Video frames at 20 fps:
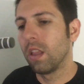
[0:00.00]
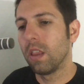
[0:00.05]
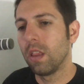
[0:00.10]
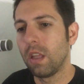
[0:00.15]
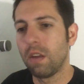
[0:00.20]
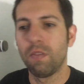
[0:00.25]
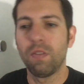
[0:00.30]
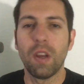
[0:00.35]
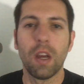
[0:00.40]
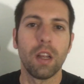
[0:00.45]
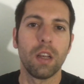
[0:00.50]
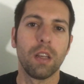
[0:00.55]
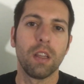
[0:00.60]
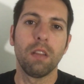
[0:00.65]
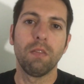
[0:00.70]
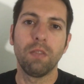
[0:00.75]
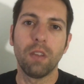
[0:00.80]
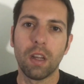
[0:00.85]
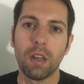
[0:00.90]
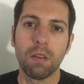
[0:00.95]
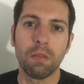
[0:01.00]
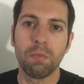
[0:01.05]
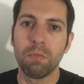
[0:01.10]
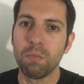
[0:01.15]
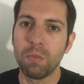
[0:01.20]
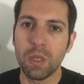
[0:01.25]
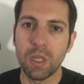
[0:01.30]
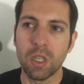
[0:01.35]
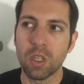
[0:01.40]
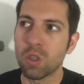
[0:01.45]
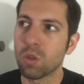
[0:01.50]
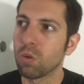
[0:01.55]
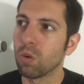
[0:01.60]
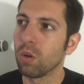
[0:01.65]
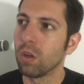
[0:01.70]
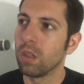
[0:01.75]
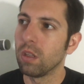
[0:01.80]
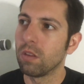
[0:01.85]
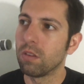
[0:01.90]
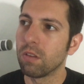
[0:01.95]
they've got to be
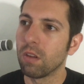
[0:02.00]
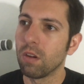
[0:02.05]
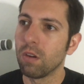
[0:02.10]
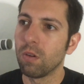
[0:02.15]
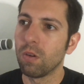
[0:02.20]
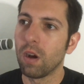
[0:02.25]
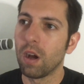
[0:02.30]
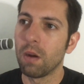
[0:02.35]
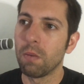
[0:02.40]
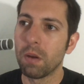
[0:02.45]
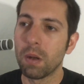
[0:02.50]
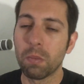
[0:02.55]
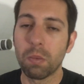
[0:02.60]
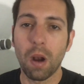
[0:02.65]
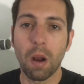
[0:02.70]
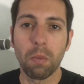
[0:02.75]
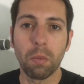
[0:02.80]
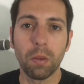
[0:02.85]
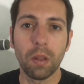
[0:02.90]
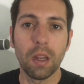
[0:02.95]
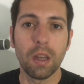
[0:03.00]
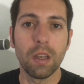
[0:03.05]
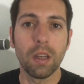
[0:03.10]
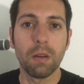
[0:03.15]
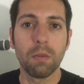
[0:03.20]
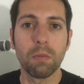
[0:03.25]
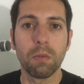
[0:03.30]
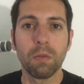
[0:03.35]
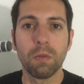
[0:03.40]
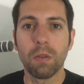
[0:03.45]
destroyed. So I'm gonna probably end up,